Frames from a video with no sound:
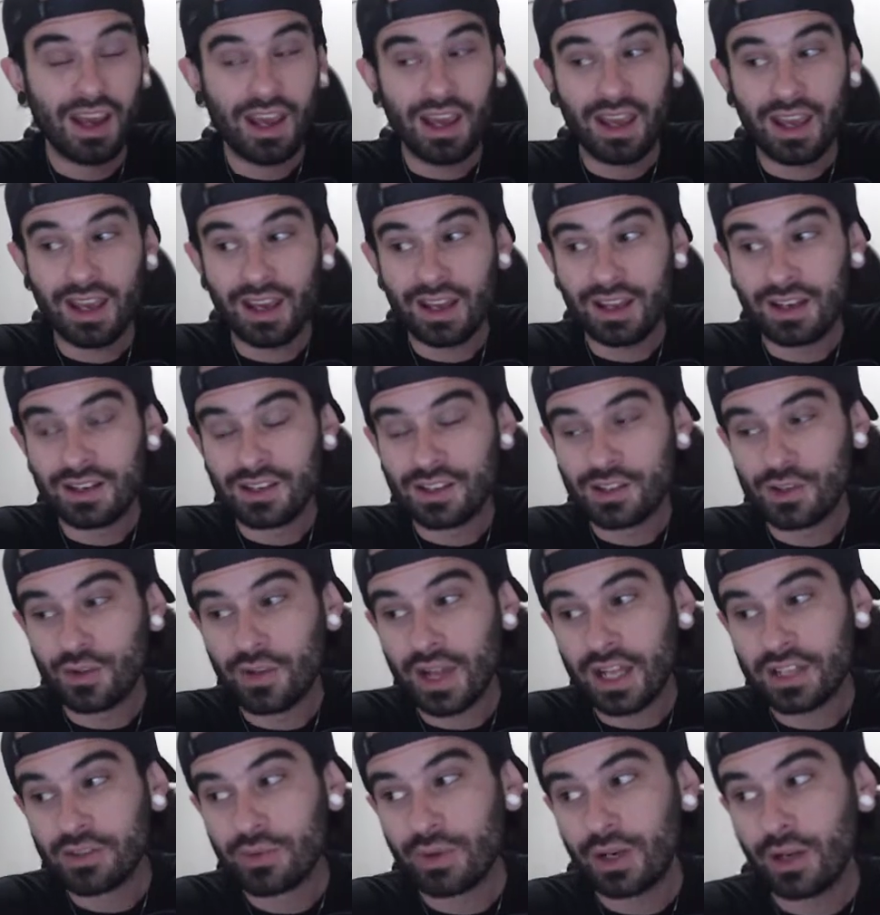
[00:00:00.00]
And so
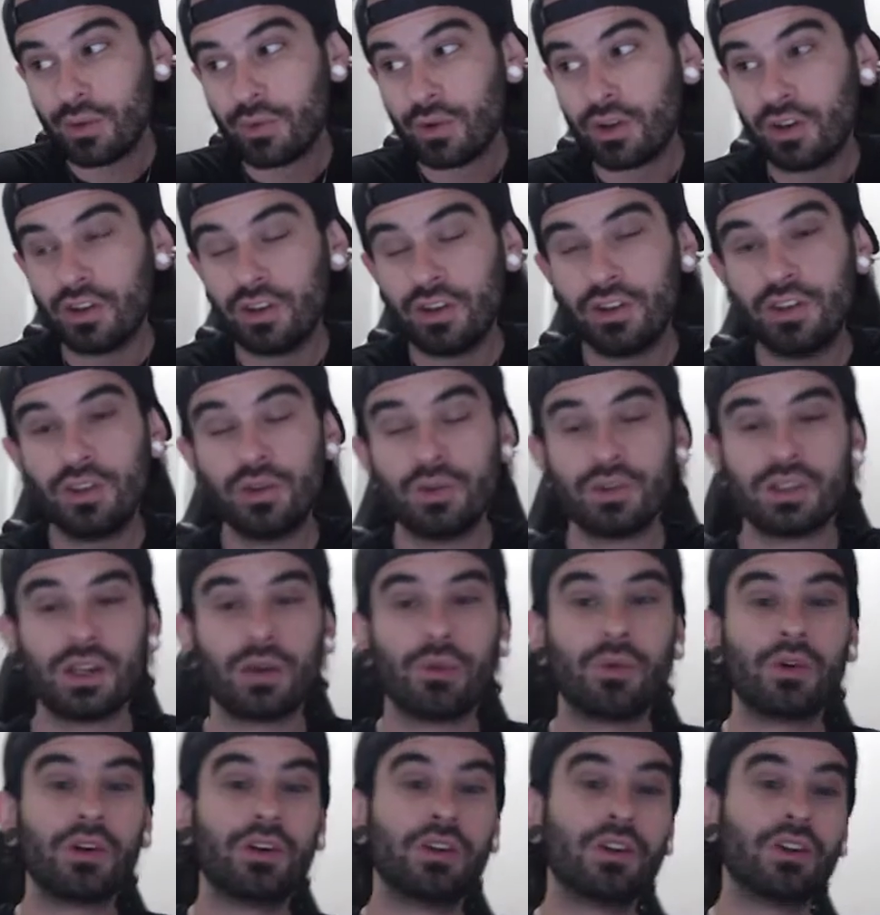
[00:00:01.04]
that's what I wanted to do, is I
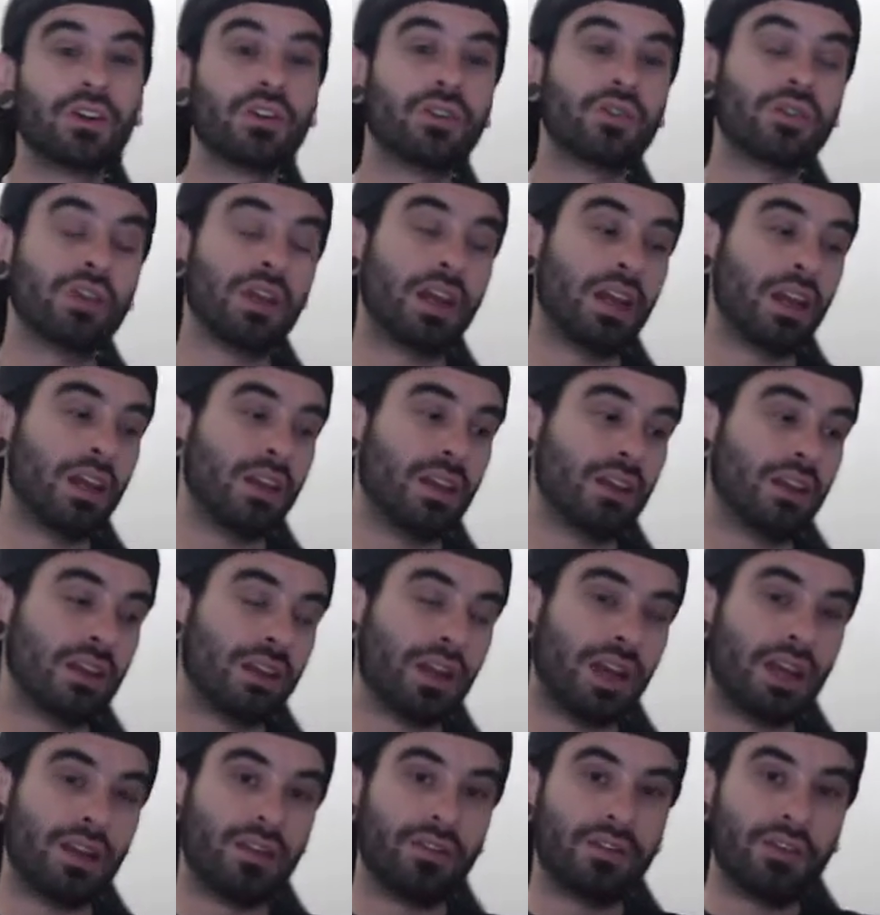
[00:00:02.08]
wanted to create
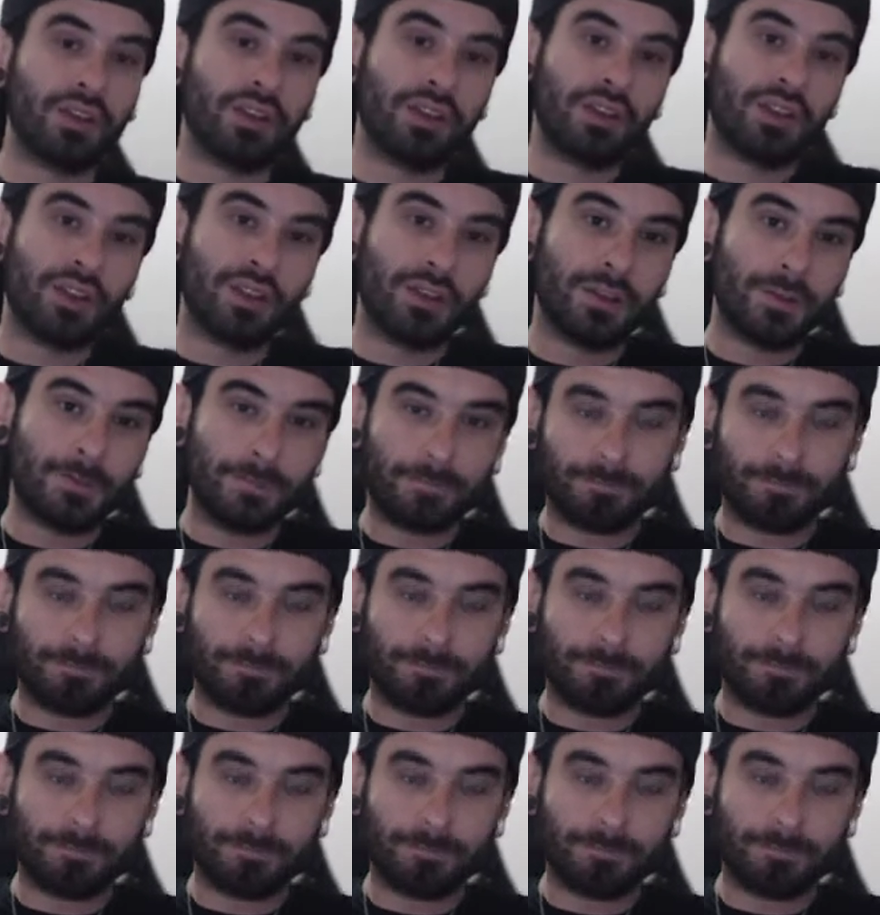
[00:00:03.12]
kind of a